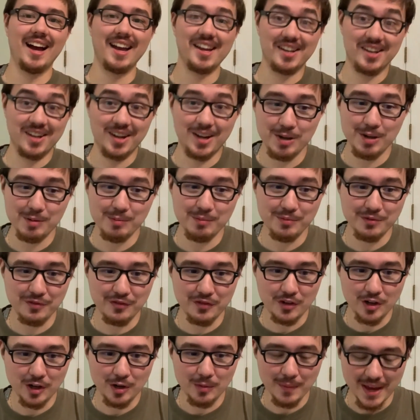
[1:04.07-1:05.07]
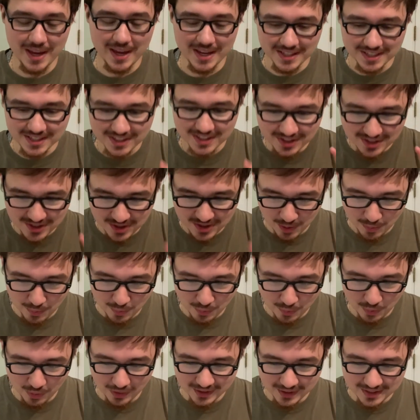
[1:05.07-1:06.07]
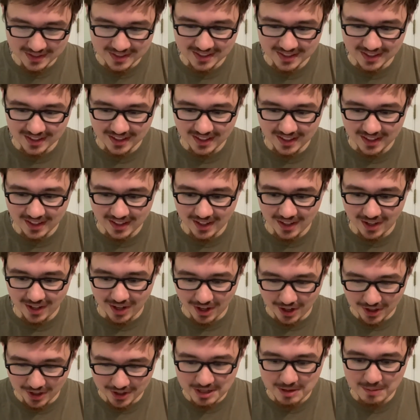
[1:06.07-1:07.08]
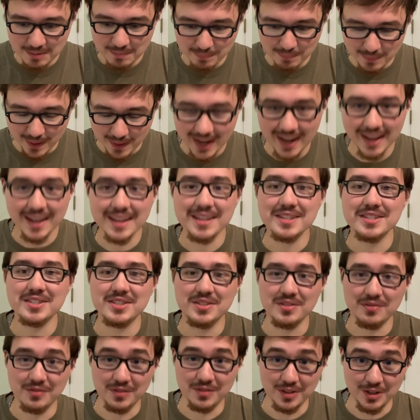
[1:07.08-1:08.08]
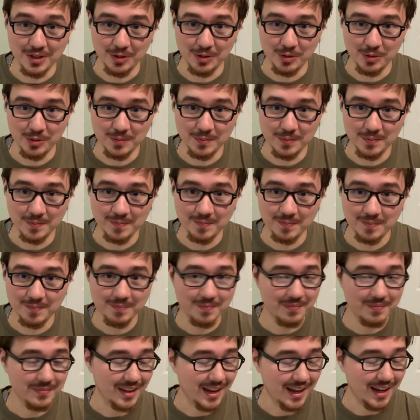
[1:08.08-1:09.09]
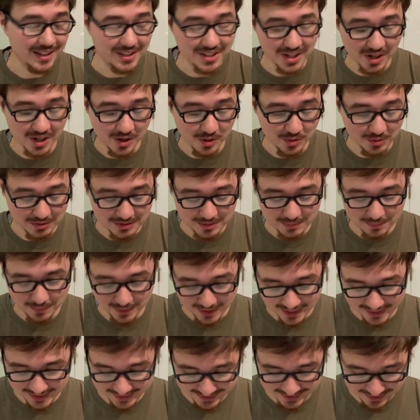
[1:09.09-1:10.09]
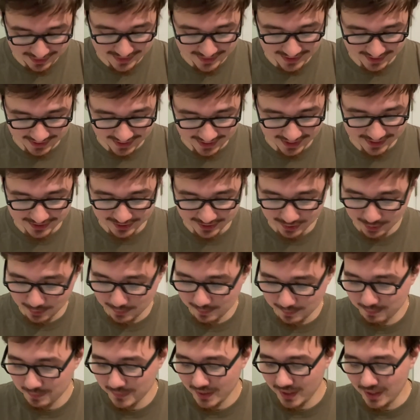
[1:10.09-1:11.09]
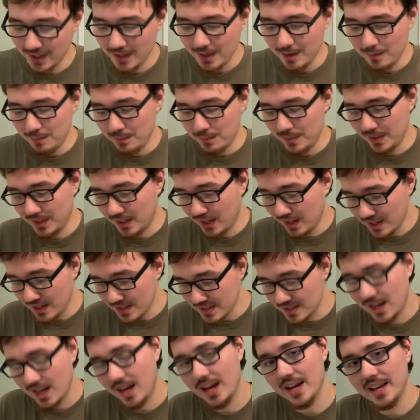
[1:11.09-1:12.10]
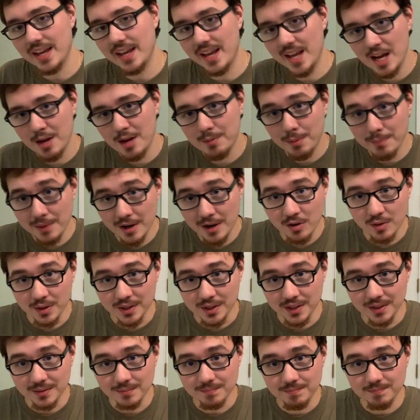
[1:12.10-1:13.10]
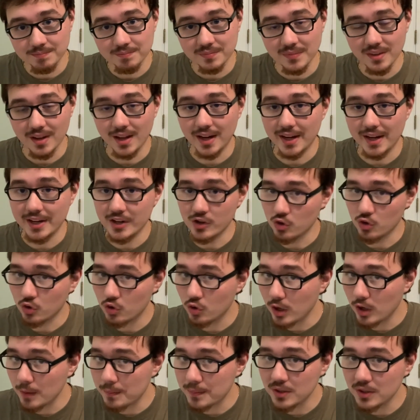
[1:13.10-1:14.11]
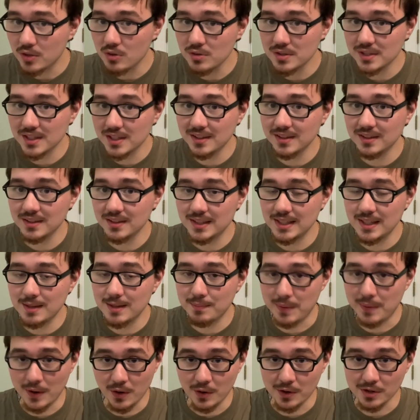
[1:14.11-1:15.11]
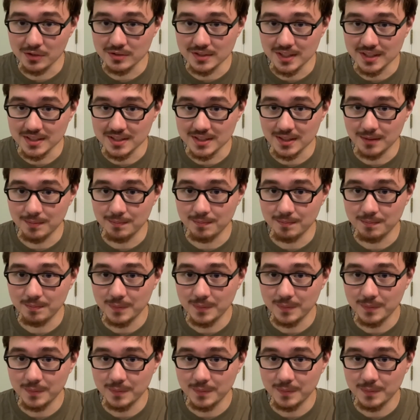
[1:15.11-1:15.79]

I come from a somewhat unbiased view. I don't, but I like to think I do. Because I am American. I grew up using the Imperial System.